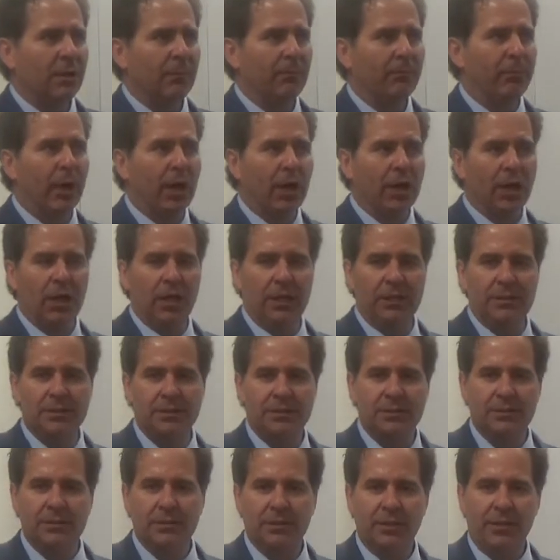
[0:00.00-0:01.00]

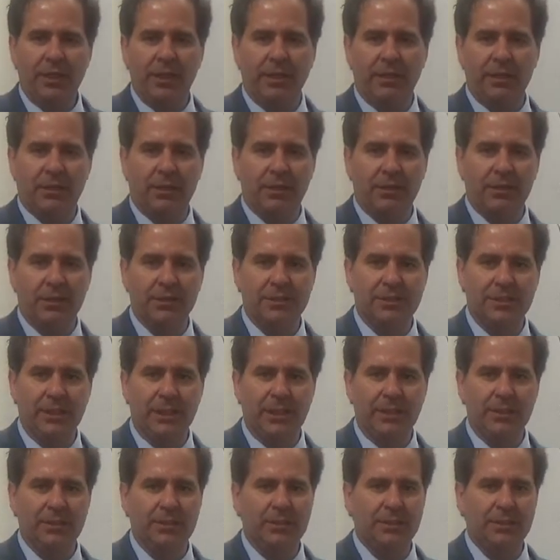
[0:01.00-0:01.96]
bonds, and currency.